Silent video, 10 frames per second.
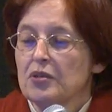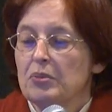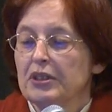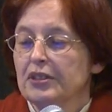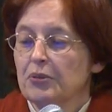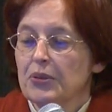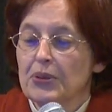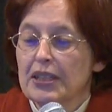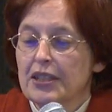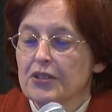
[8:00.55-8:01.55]
but we
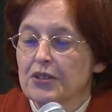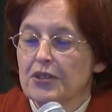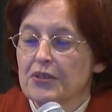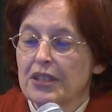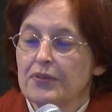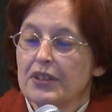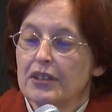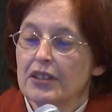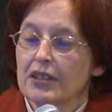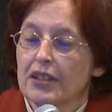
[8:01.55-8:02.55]
really don't know that.
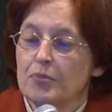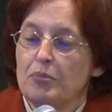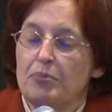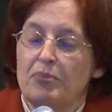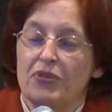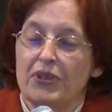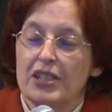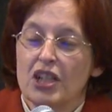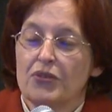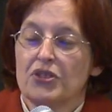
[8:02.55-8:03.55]
The
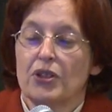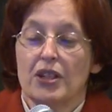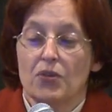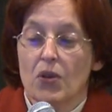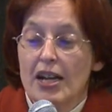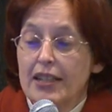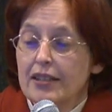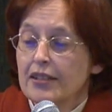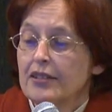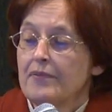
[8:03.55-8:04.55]
Phytophthora
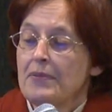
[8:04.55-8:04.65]
iranica